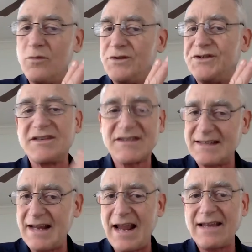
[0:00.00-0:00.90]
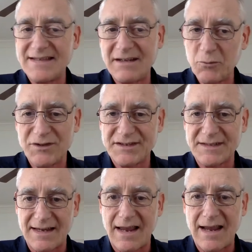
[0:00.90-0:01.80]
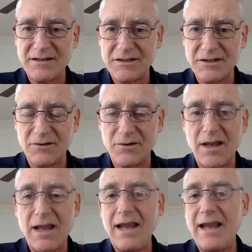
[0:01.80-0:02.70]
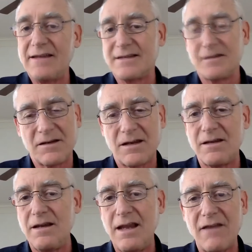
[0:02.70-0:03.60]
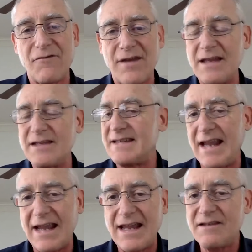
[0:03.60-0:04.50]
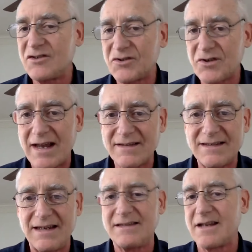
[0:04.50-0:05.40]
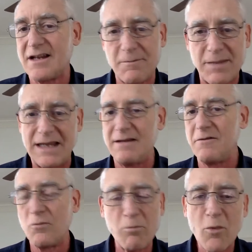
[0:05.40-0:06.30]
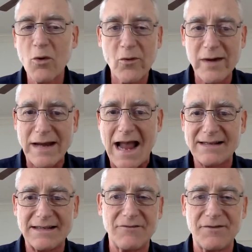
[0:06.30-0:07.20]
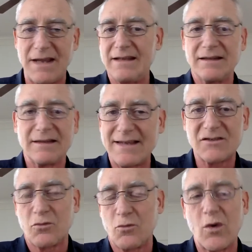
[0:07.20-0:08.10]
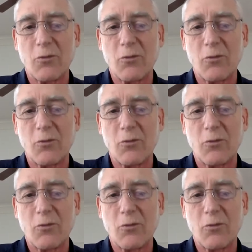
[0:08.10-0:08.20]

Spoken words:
just as it was designed to. It's if it's in stress, it's going to be more reactive and less well